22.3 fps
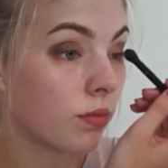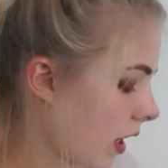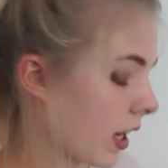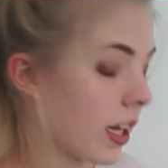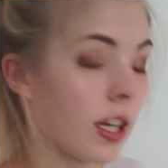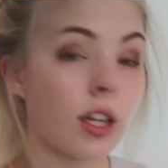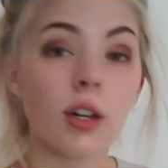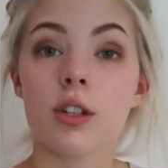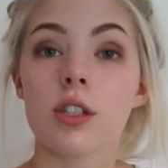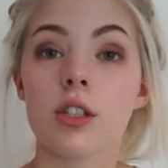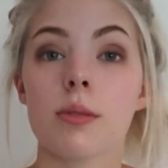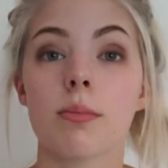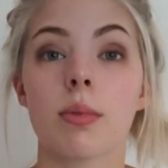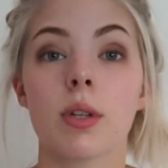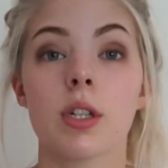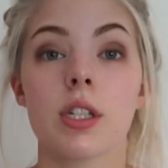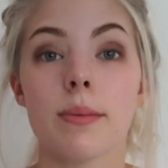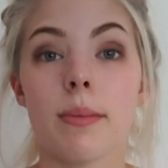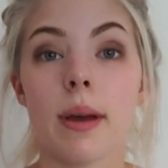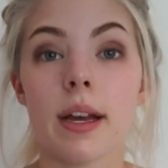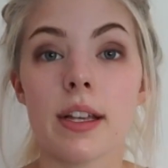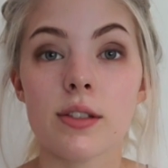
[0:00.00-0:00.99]
It looks a
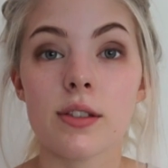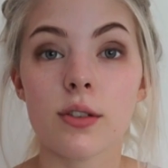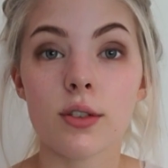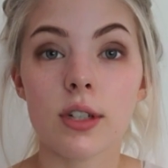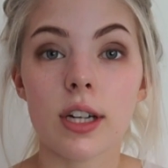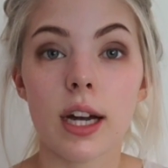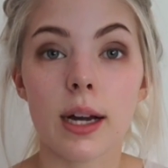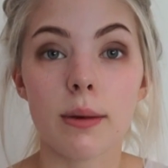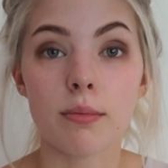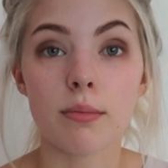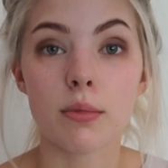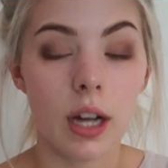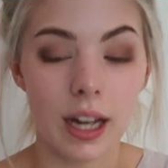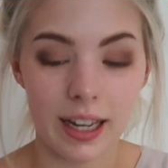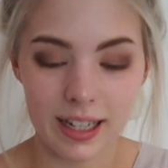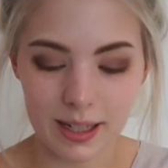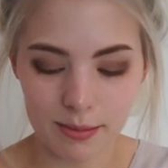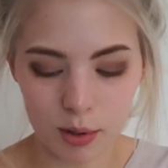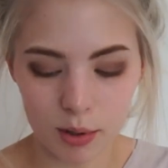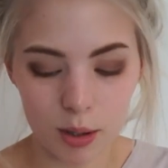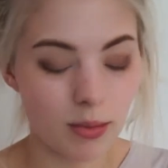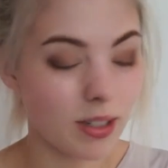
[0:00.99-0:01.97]
bloody mess on camera, and
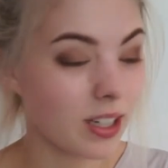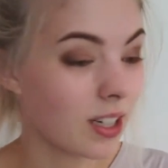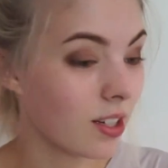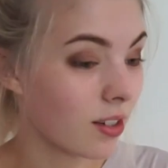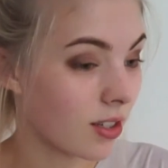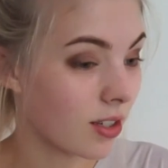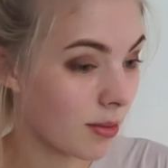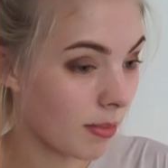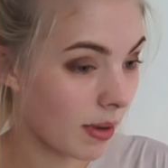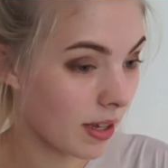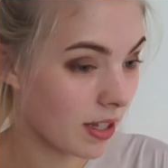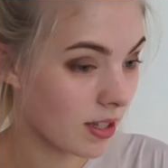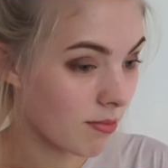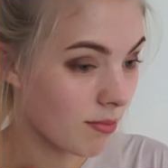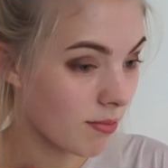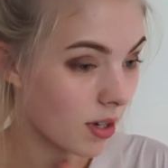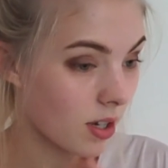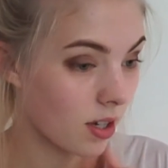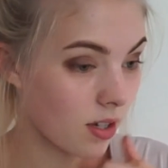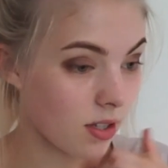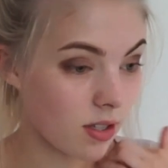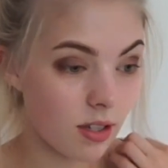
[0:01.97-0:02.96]
it probably looks a mess in
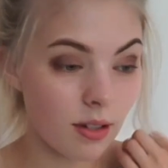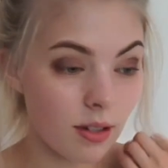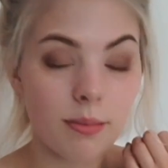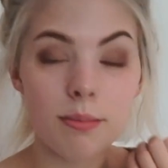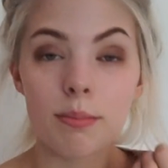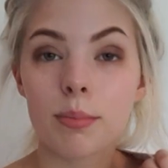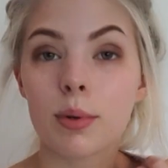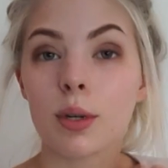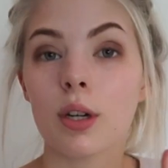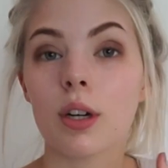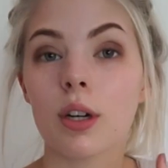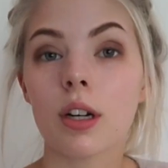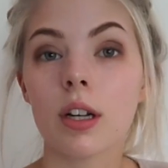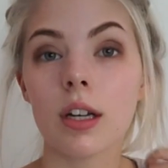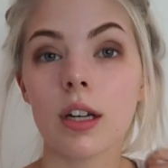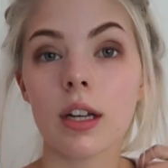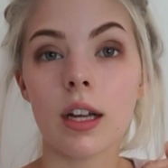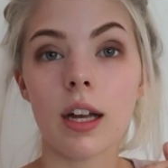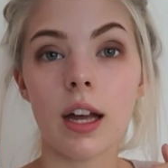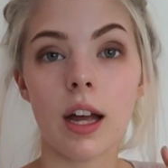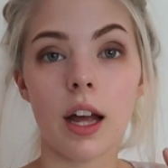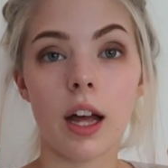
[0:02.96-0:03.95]
person, but
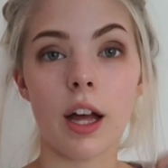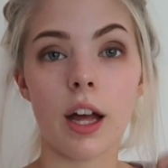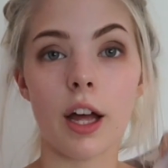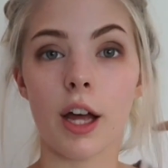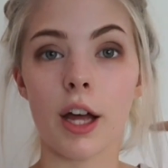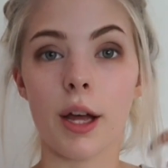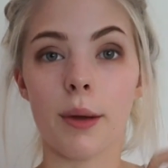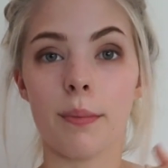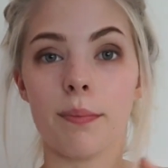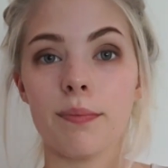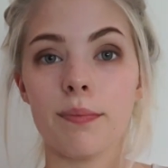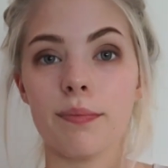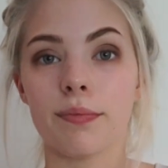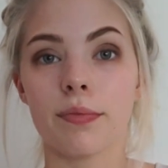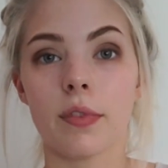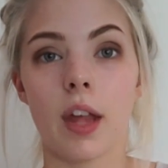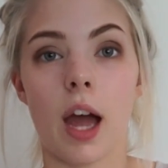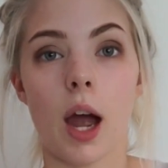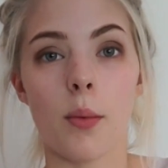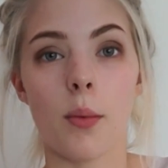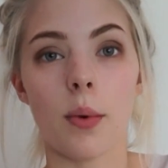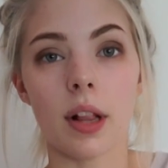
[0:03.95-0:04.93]

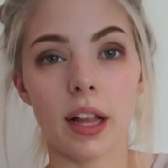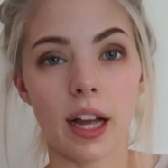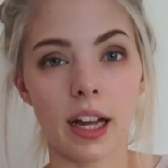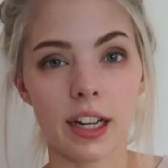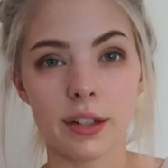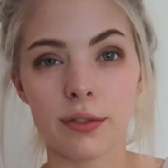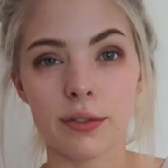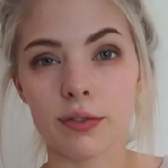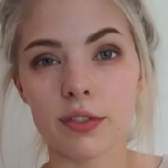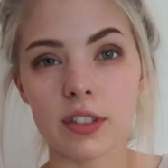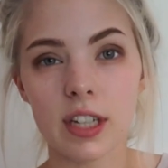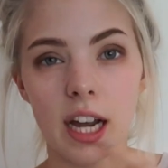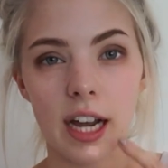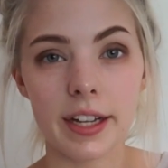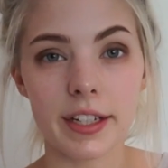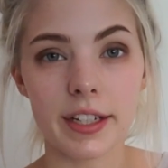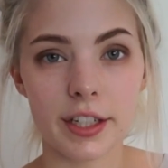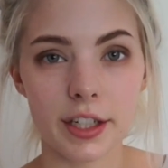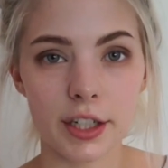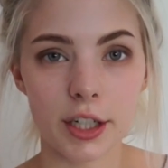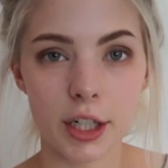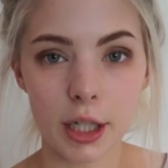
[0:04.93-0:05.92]
I will kind of
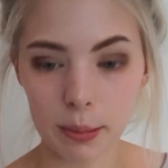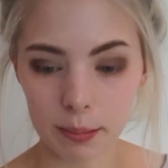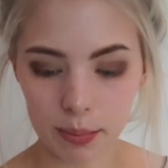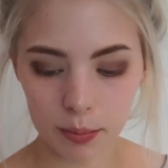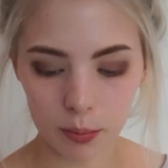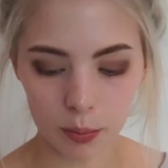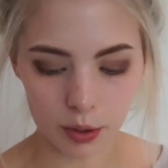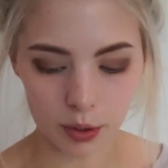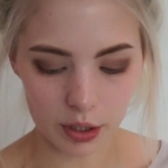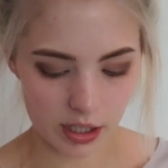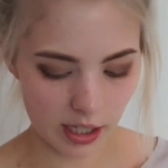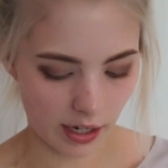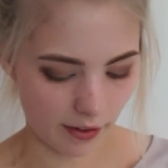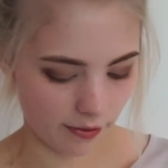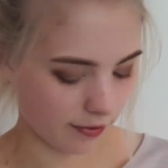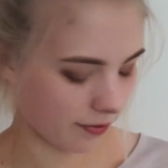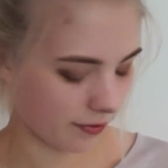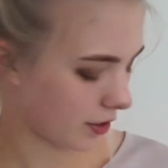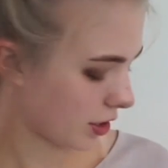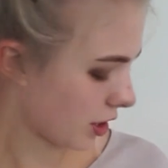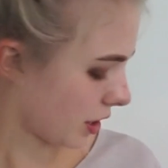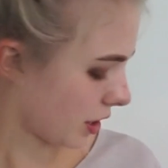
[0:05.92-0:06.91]
tidy it up once I've